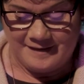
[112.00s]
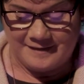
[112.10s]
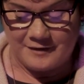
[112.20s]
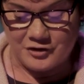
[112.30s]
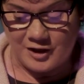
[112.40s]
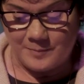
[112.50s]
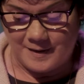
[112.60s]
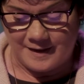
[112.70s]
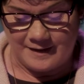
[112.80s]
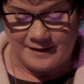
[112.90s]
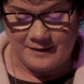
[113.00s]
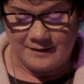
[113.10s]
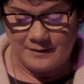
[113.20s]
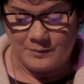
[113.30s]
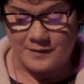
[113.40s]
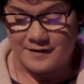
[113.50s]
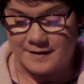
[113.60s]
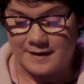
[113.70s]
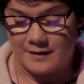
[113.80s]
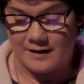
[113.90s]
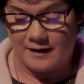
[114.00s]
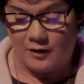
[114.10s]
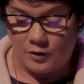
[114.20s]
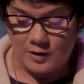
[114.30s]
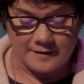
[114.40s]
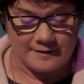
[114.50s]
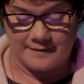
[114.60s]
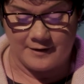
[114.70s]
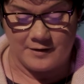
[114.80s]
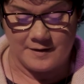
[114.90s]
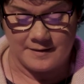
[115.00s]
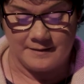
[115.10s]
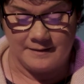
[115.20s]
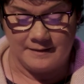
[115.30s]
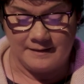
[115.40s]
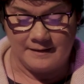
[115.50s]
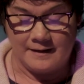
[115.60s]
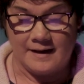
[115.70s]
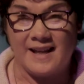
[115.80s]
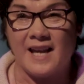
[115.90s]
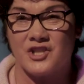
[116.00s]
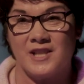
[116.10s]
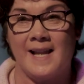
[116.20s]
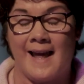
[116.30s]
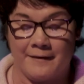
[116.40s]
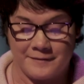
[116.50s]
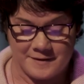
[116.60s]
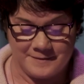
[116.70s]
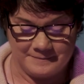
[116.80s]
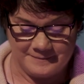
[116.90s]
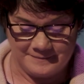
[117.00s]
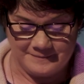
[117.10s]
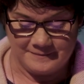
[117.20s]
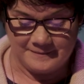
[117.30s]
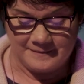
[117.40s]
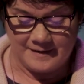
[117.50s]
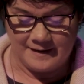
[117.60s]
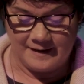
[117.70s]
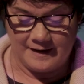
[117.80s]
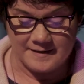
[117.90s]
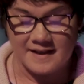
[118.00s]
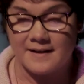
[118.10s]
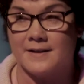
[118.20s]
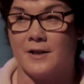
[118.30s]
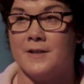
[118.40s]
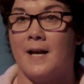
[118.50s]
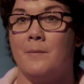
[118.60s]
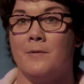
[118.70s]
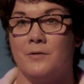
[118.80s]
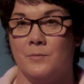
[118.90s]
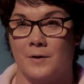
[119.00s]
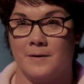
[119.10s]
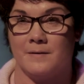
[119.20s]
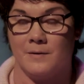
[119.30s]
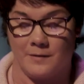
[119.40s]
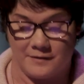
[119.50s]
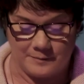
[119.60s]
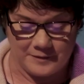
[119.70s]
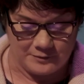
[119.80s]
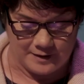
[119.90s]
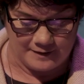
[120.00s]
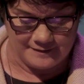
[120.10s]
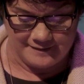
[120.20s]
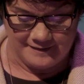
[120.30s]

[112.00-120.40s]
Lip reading: The GP was not at all concerned. He actually laughed. I think he thought I was the one, there was something wrong.